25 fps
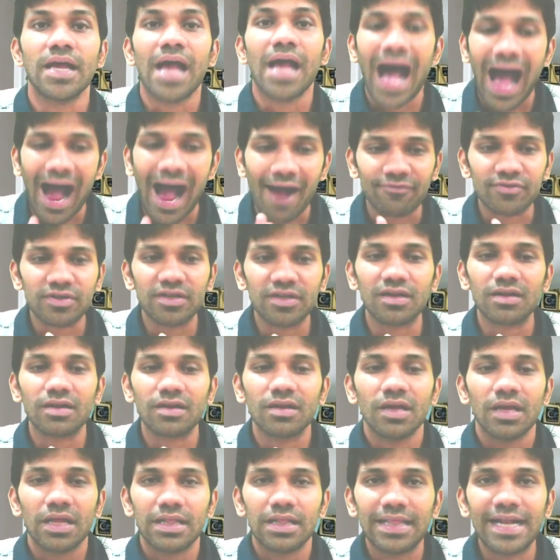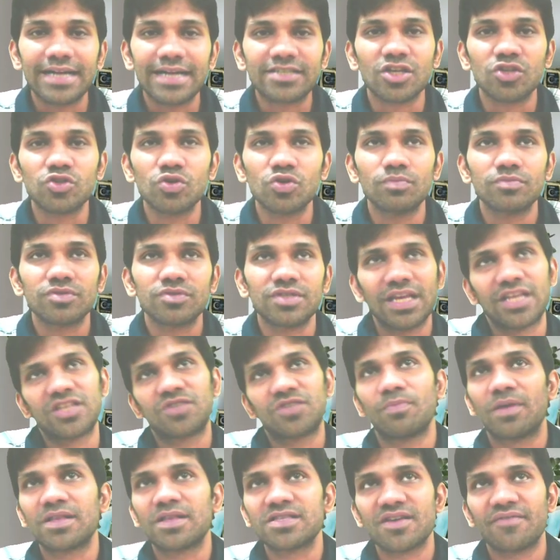After, let's assume 6
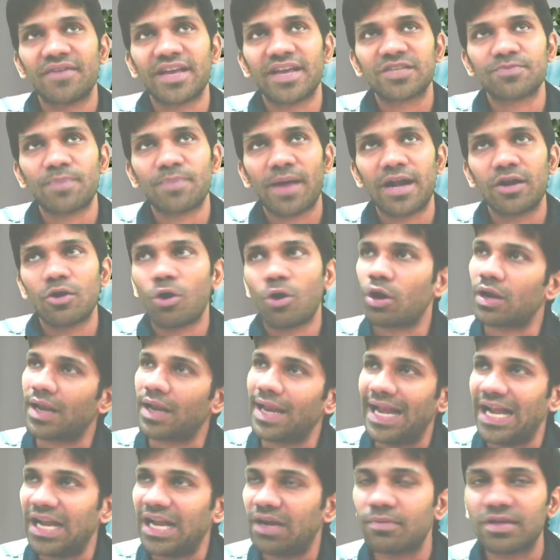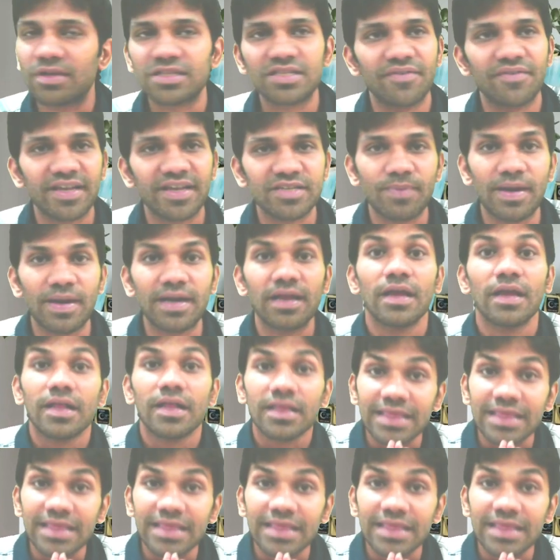months have expired or 8 months have expired,